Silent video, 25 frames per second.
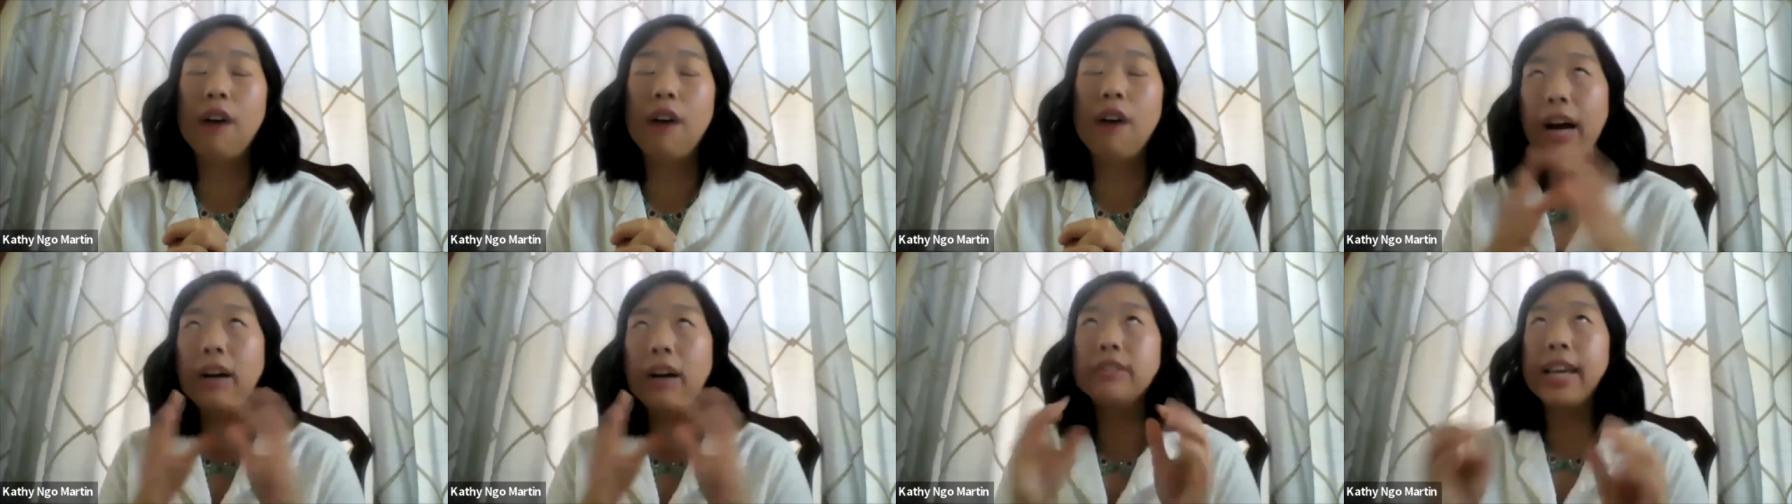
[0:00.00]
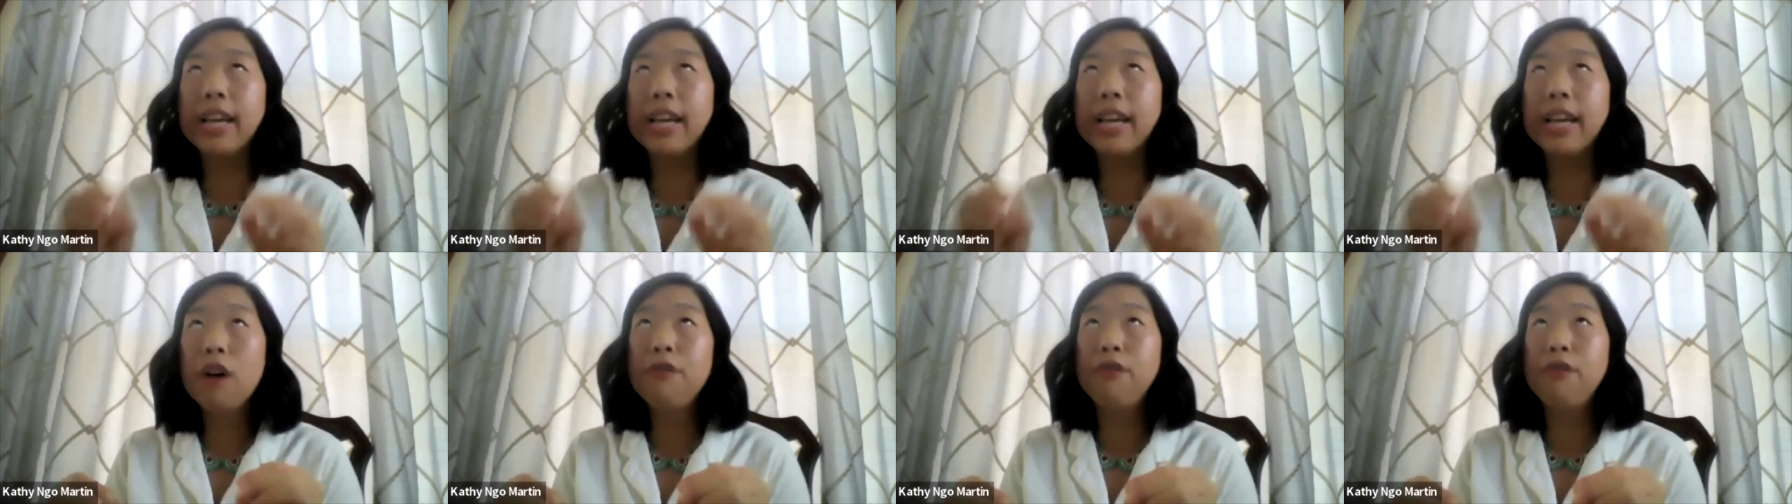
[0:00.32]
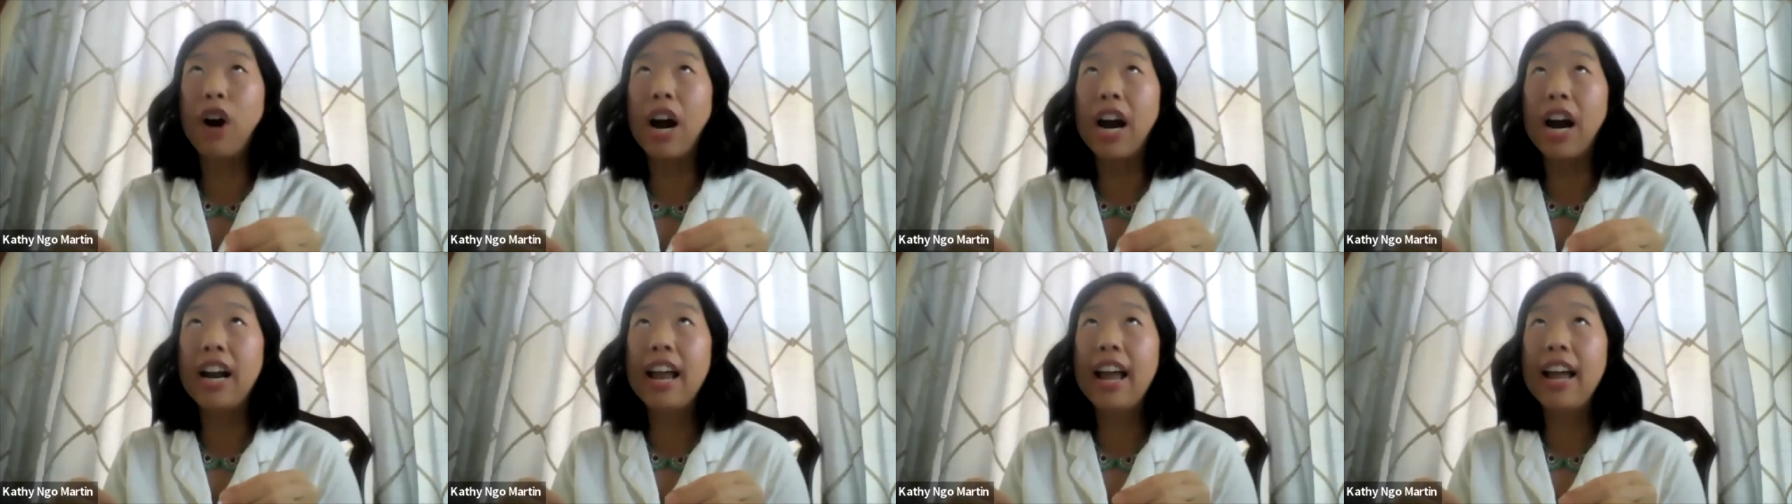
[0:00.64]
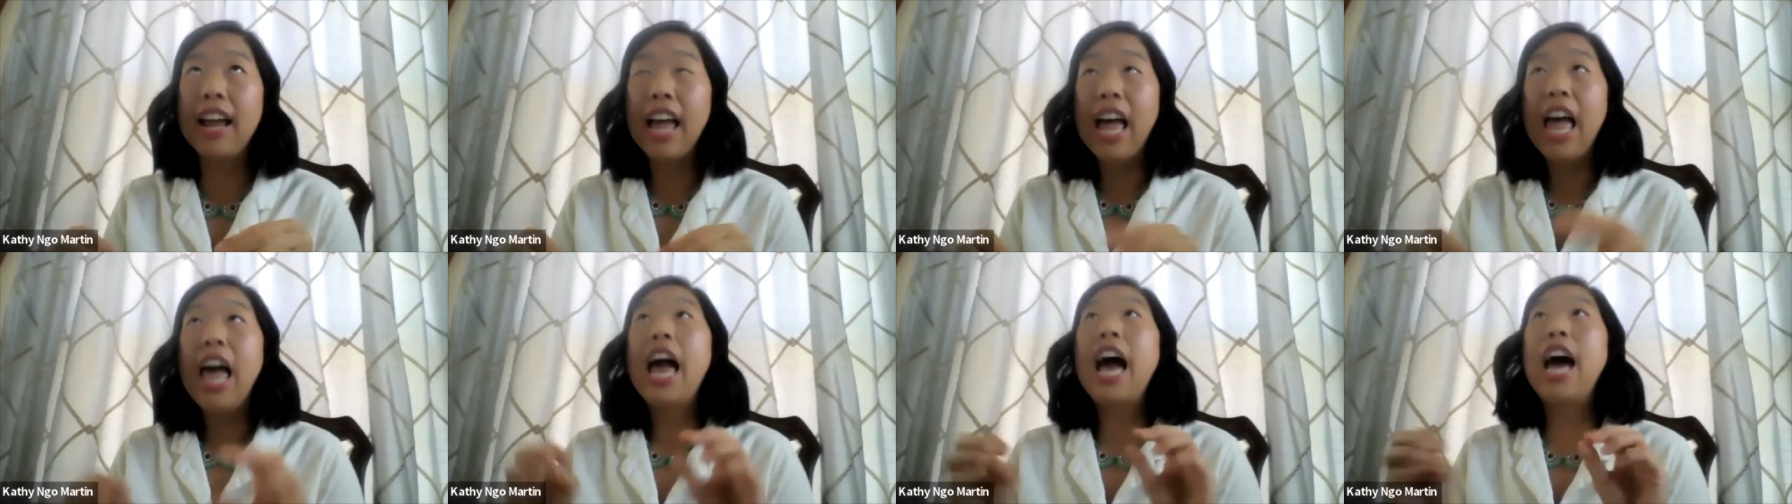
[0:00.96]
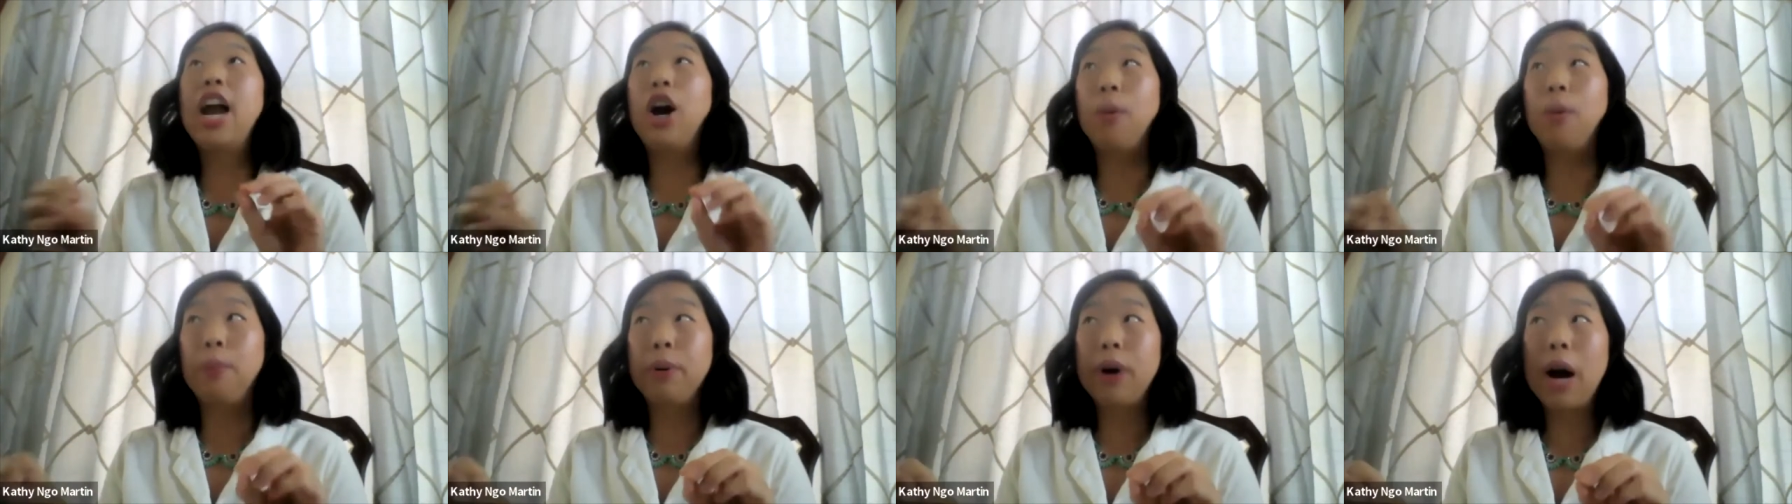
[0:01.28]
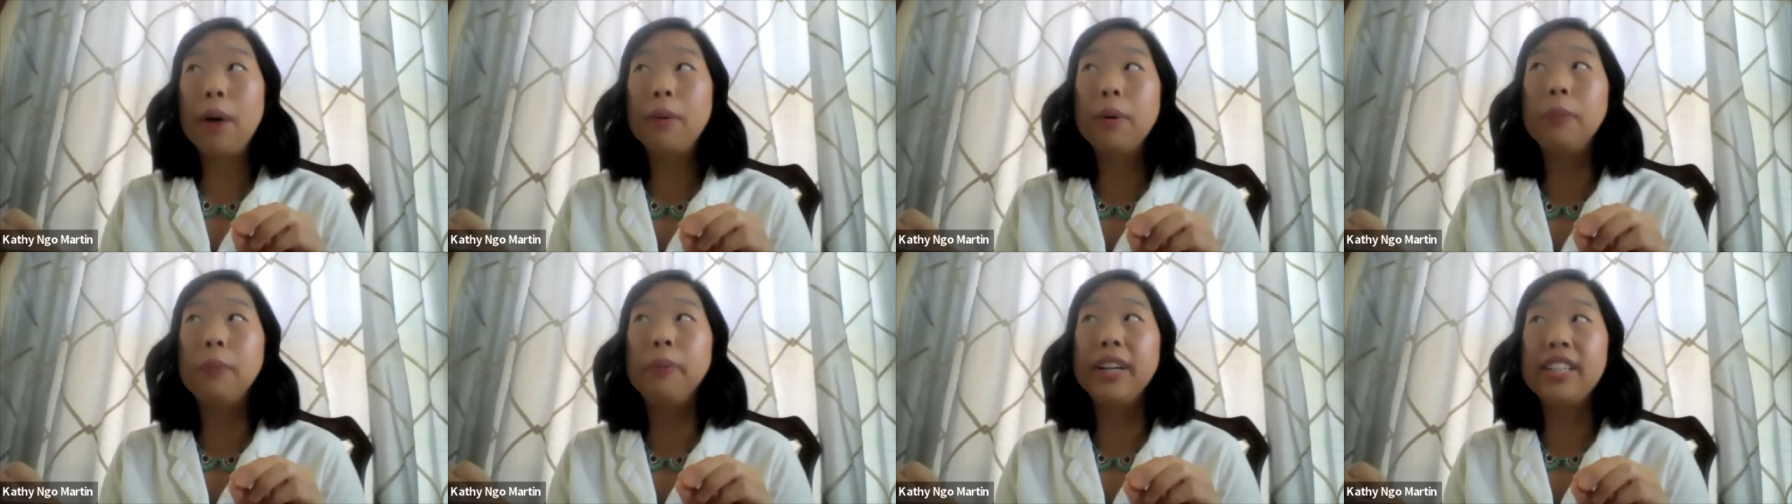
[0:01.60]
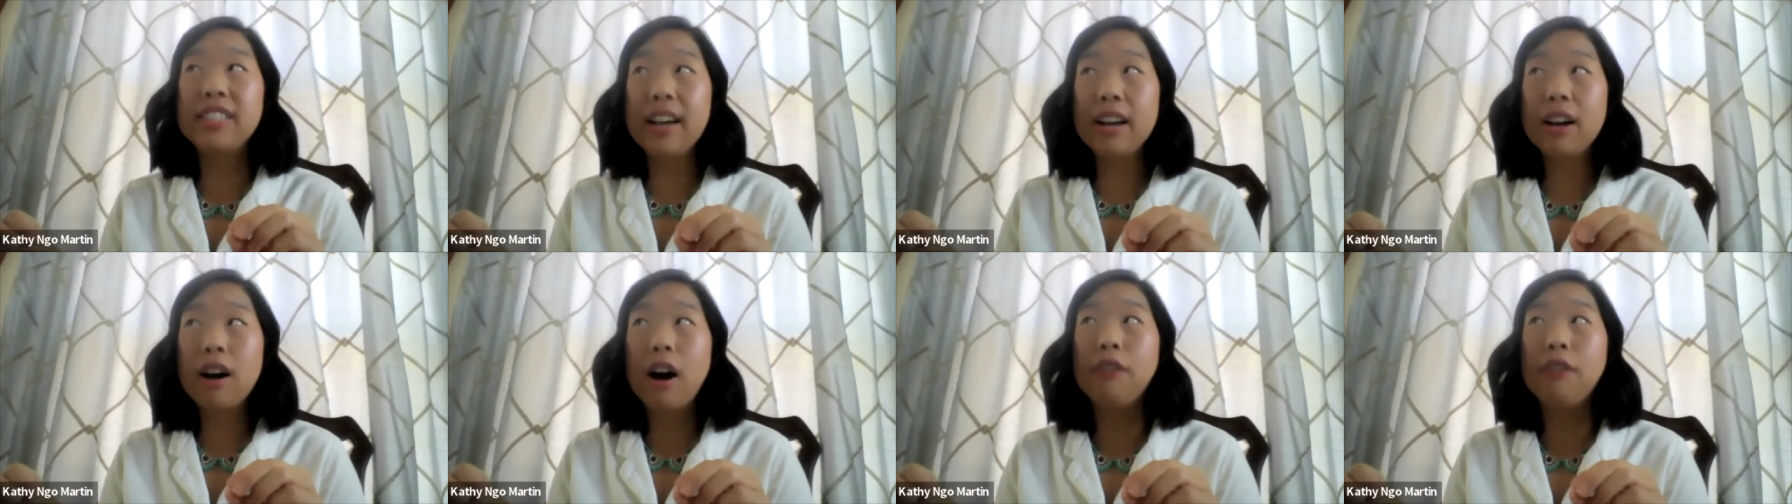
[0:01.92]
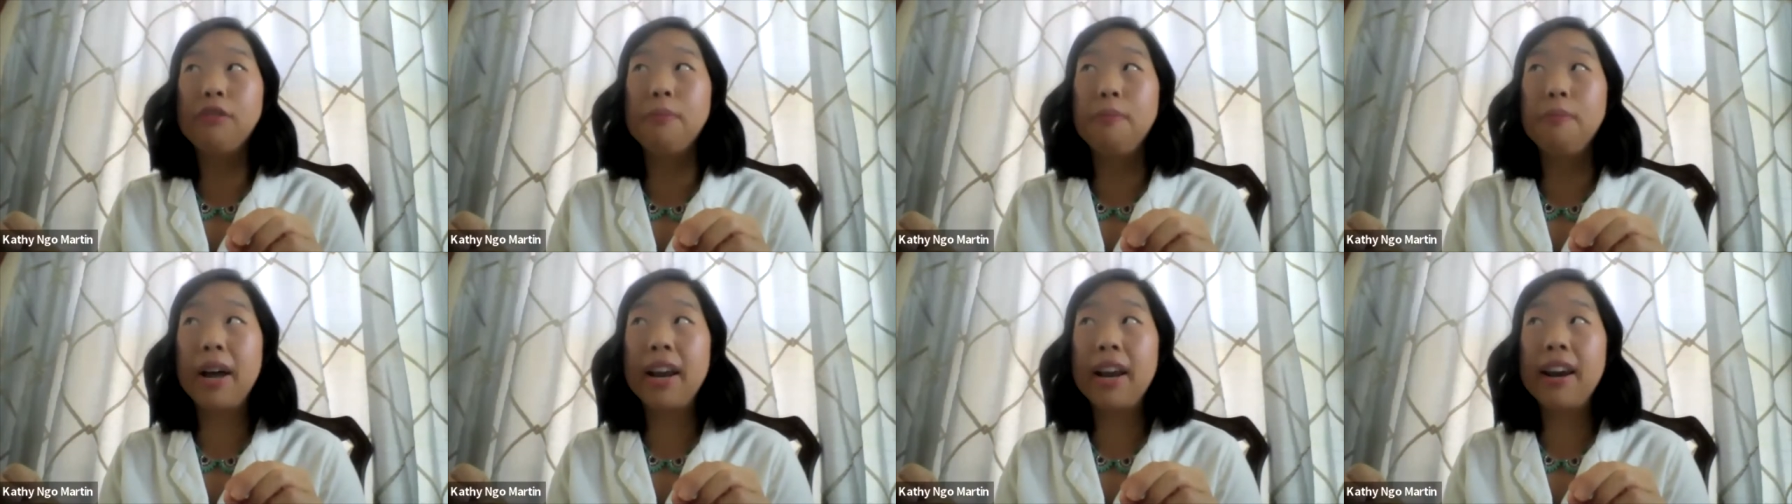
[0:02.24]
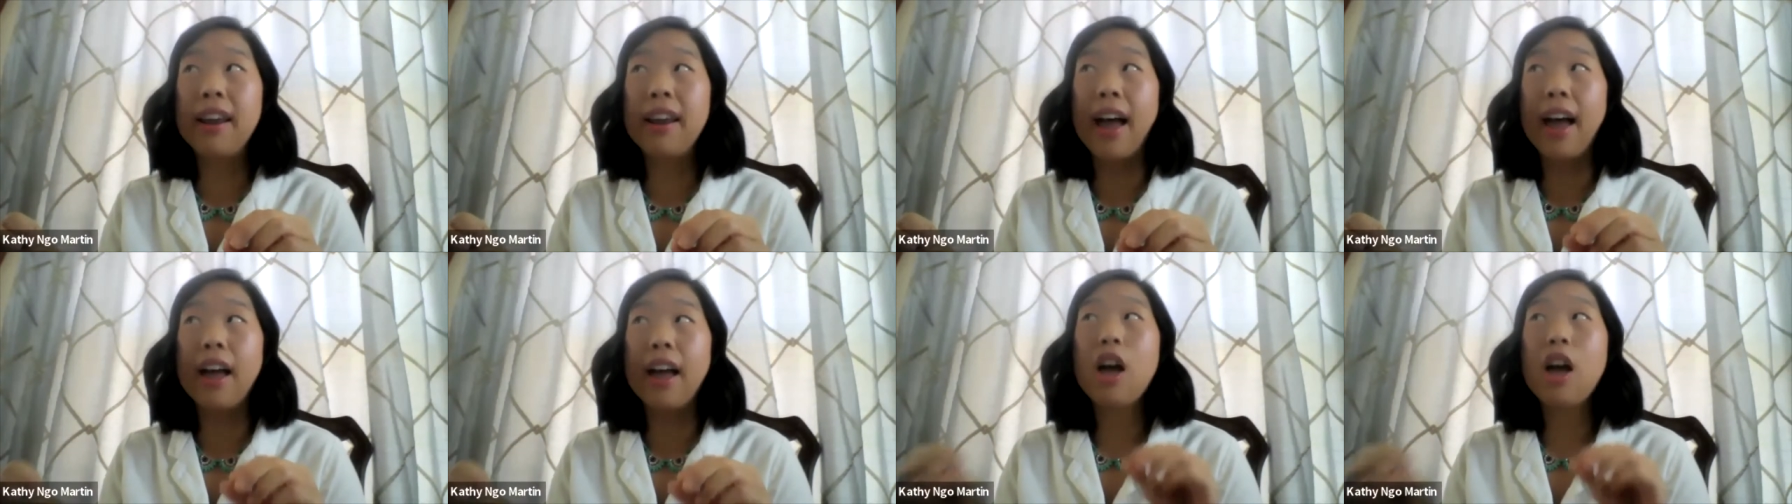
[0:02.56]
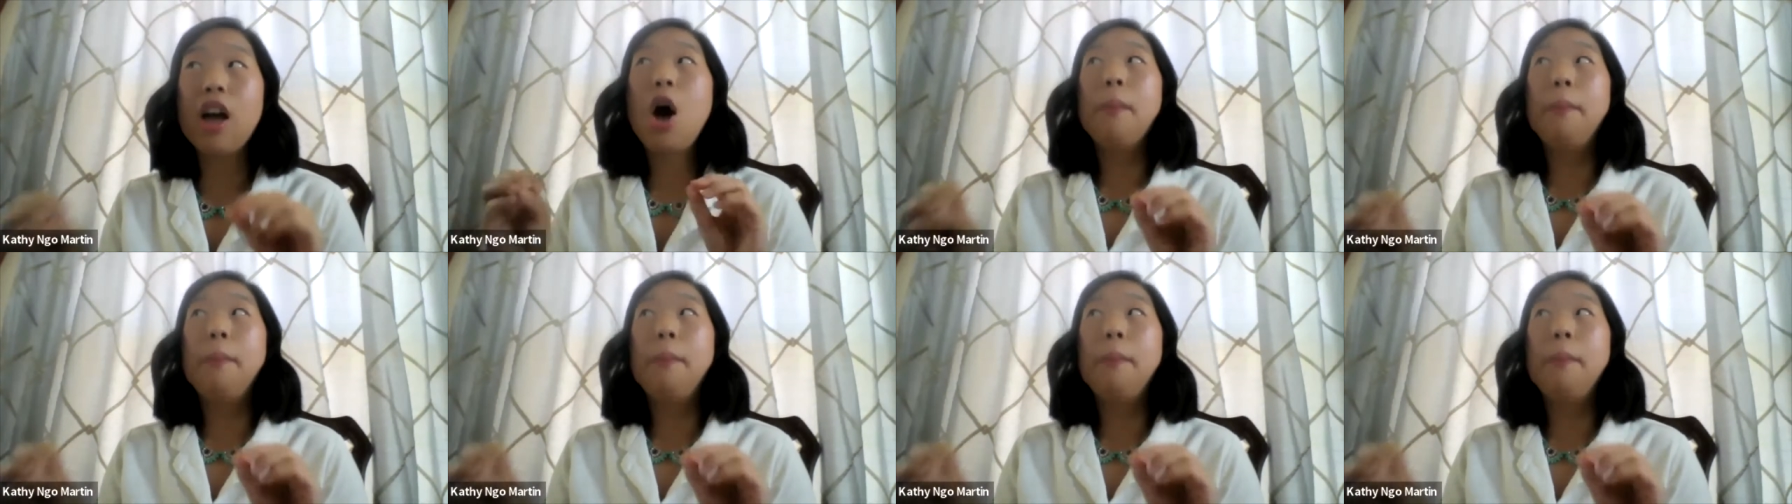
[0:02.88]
All right, I'll take off Friday and I'll probably take off Monday,